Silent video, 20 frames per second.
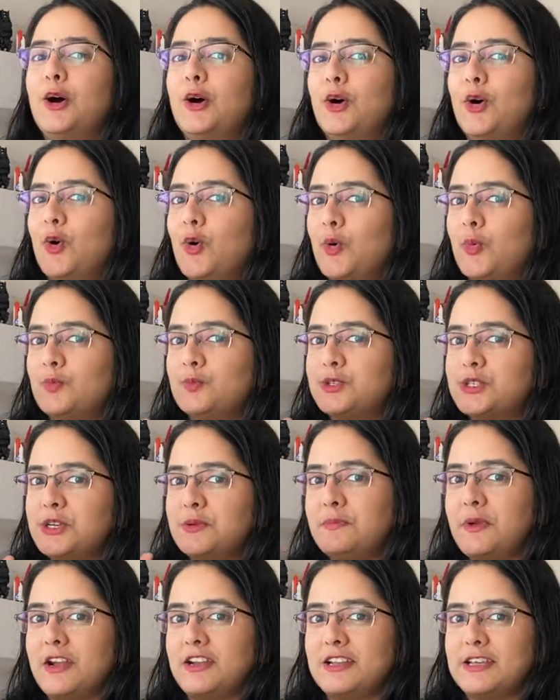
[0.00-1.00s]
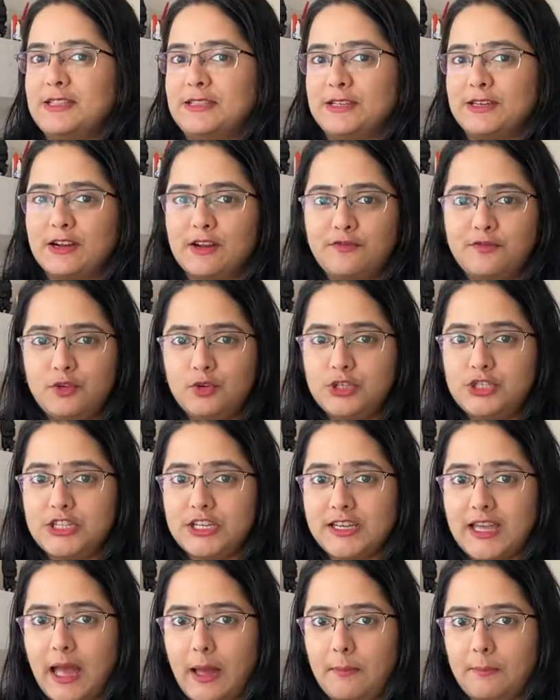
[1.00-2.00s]
whom she met in the
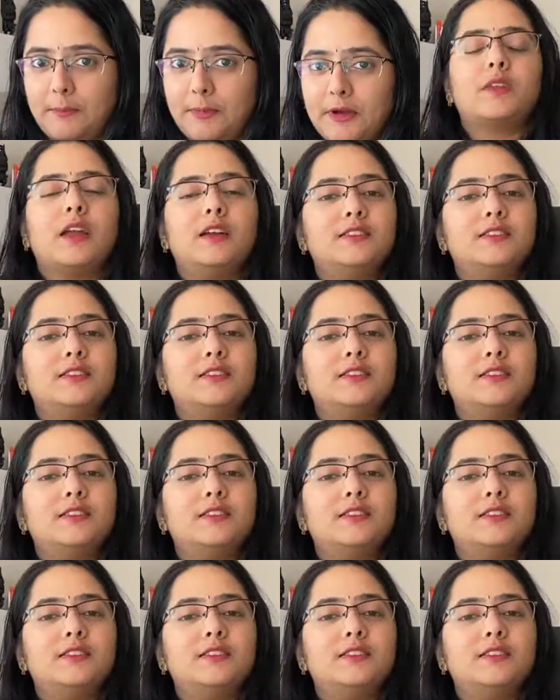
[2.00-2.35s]
refugee camp.